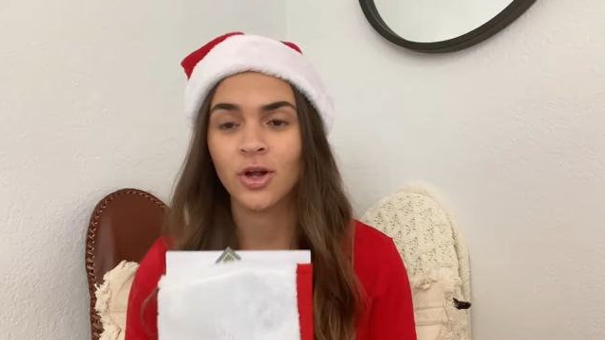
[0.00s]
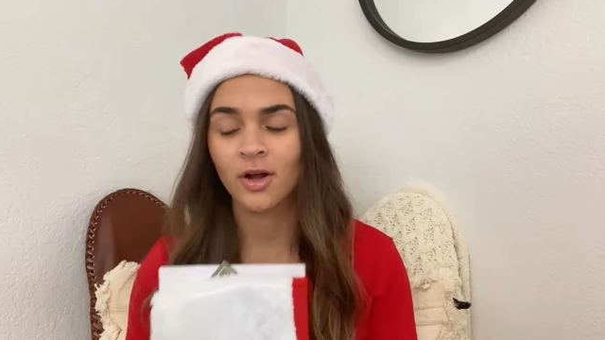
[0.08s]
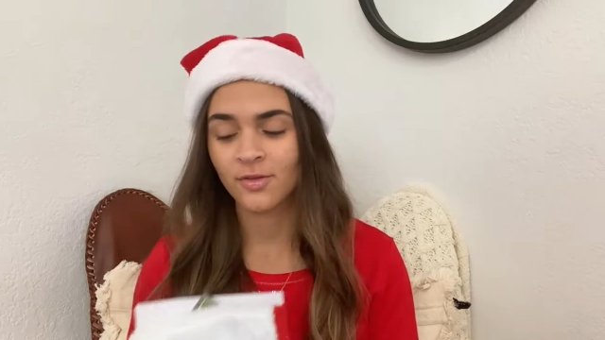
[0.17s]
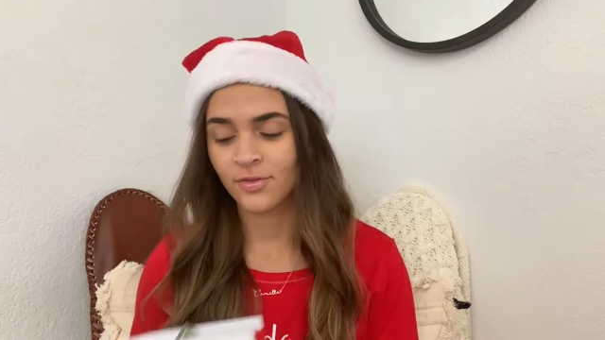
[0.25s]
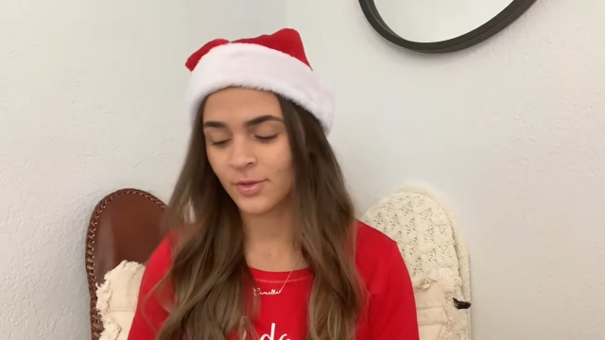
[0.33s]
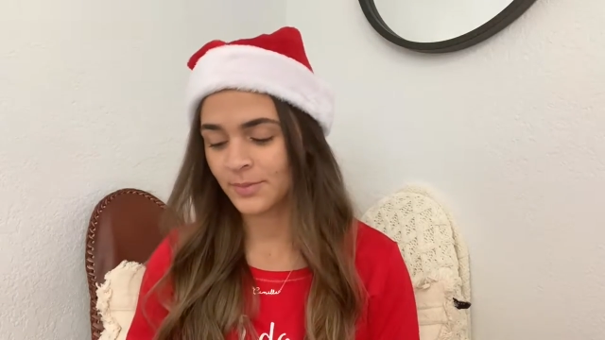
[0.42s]

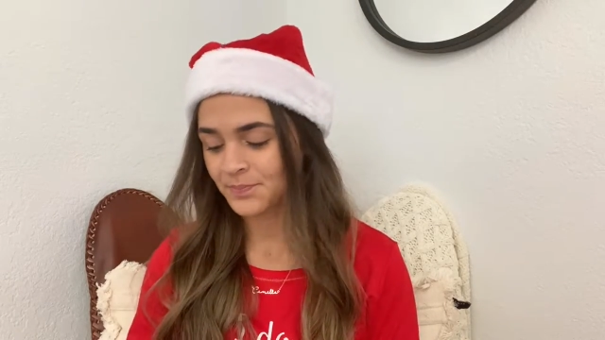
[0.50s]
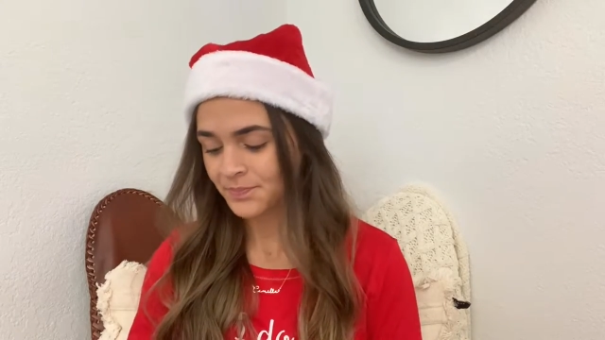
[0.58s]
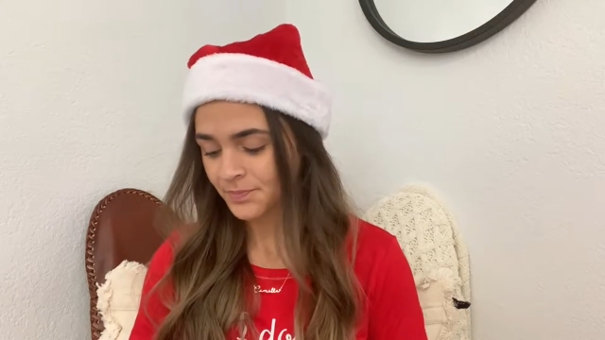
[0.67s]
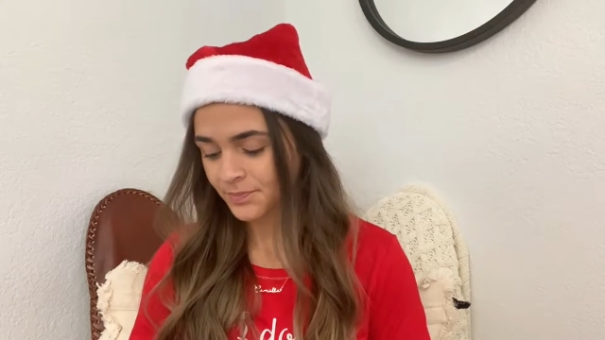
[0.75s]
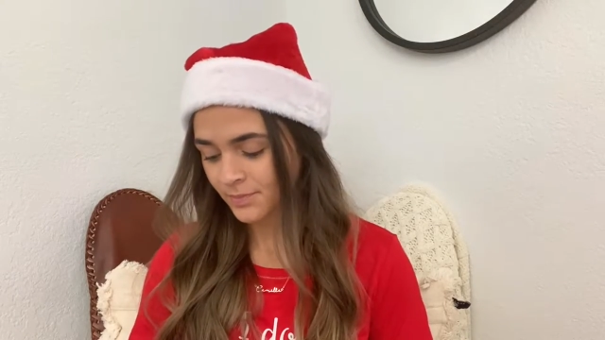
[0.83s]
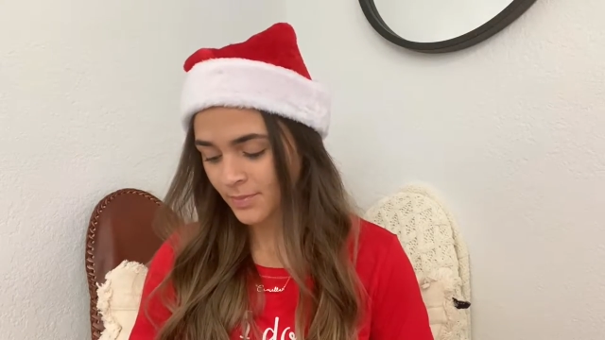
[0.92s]

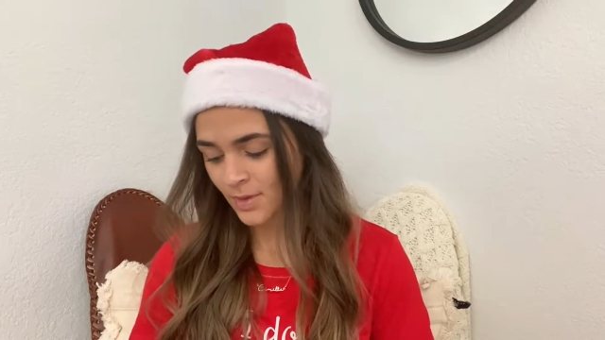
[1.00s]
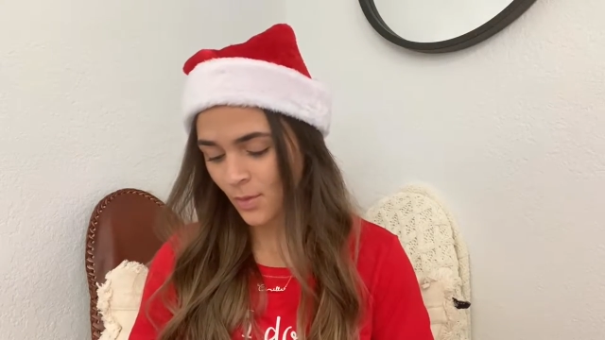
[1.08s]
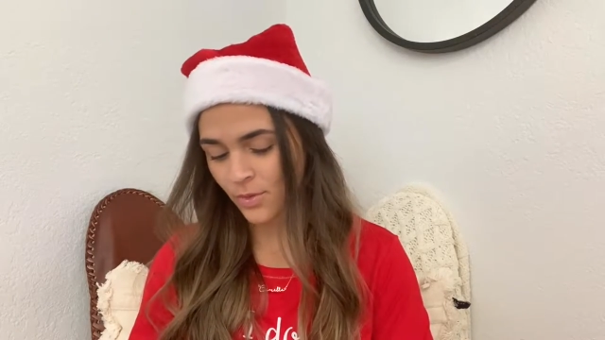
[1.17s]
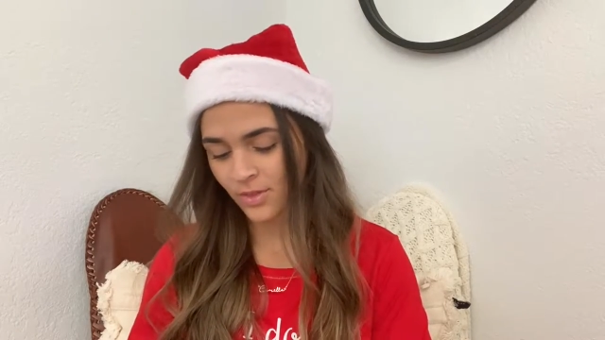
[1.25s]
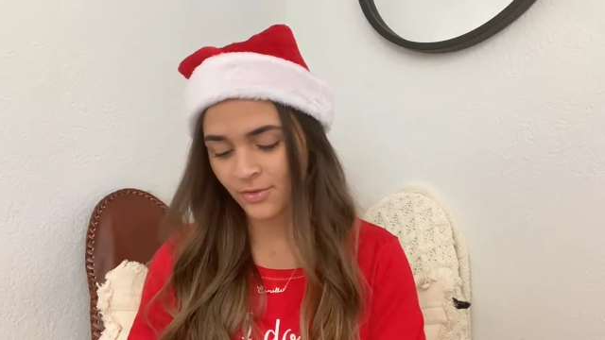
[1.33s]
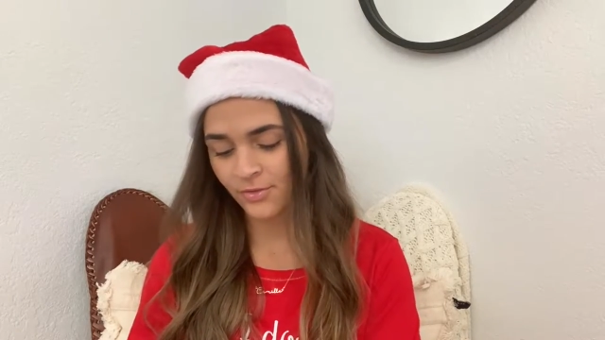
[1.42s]
off
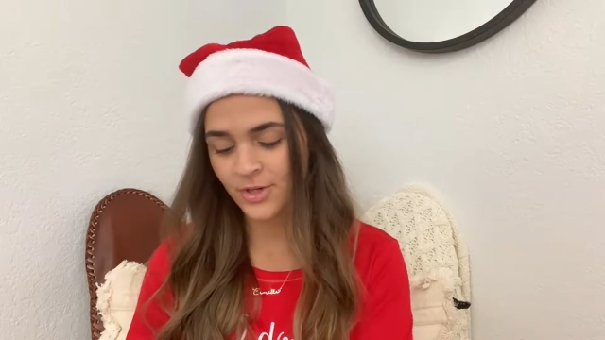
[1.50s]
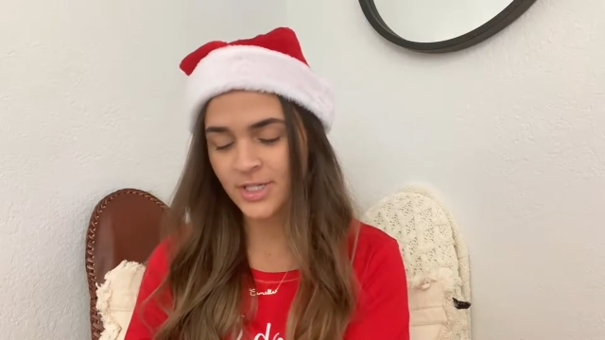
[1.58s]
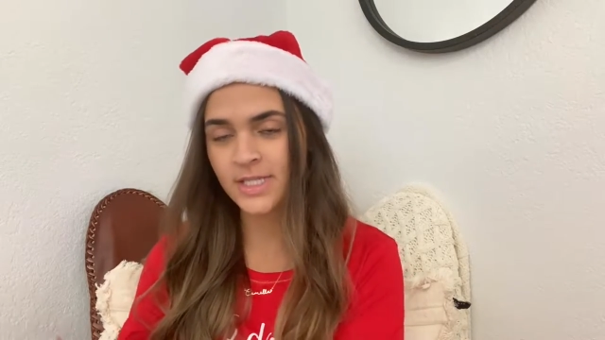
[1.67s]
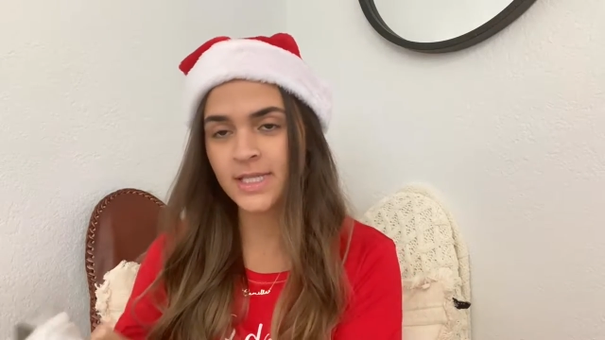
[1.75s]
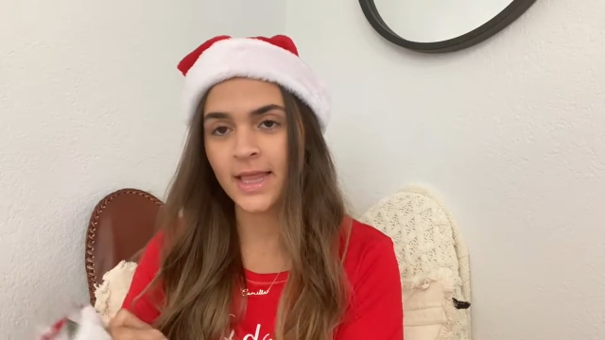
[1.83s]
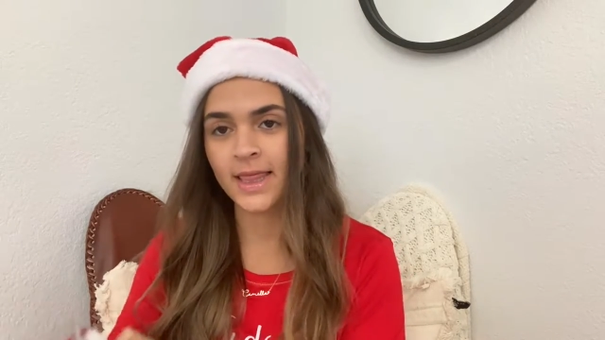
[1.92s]
with the
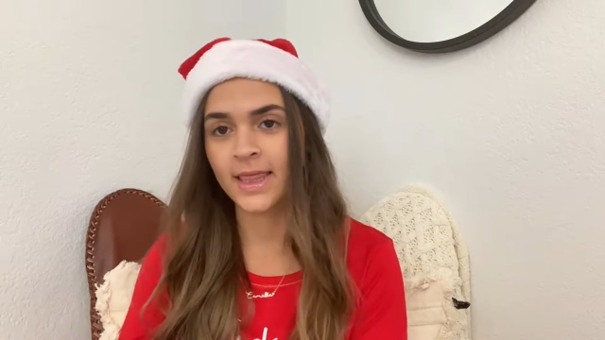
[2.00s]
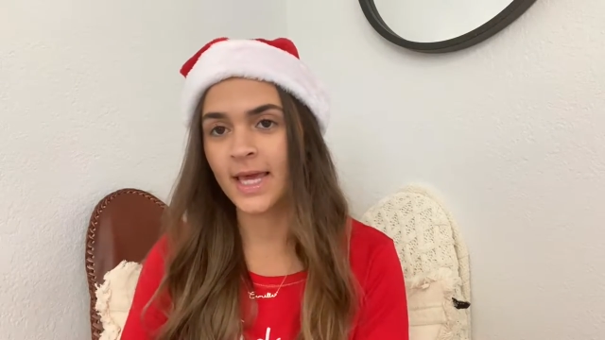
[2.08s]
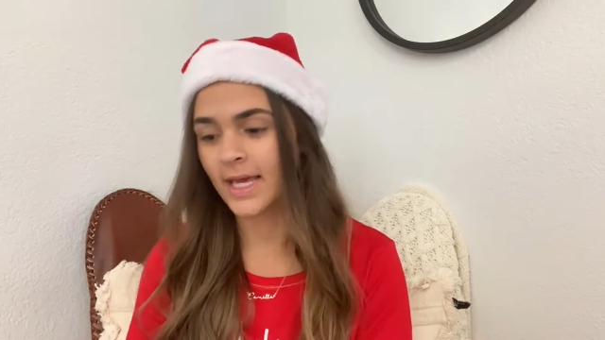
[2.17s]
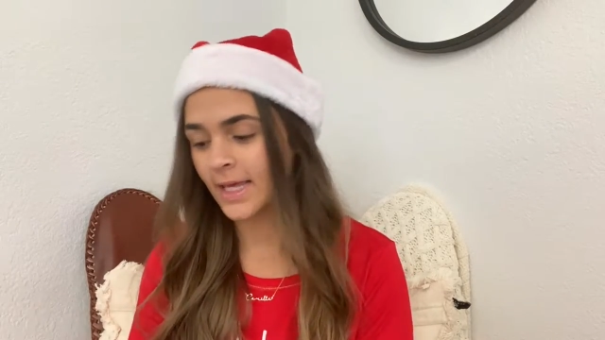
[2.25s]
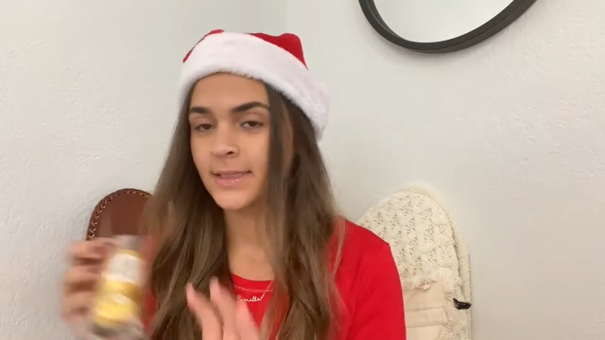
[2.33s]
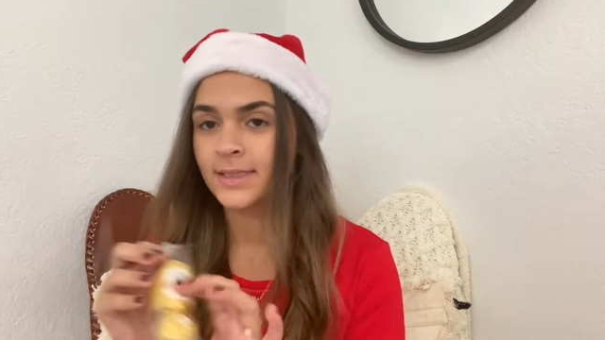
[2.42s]
first
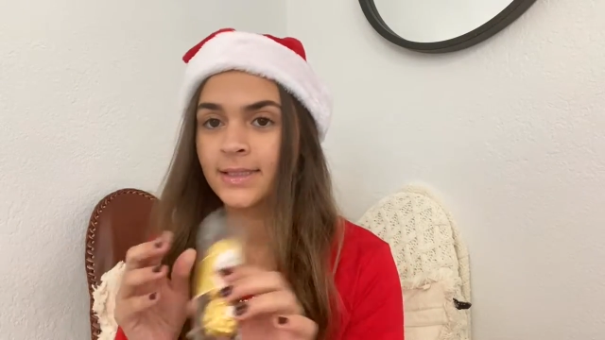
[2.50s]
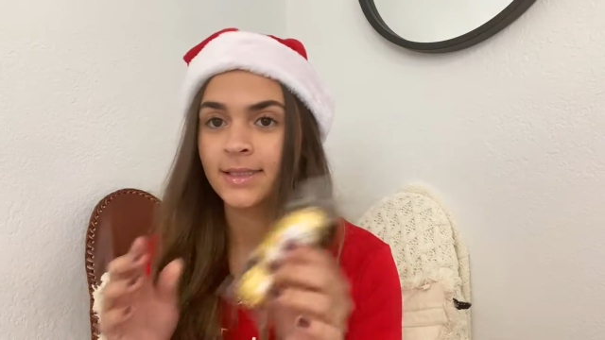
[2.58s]
thing.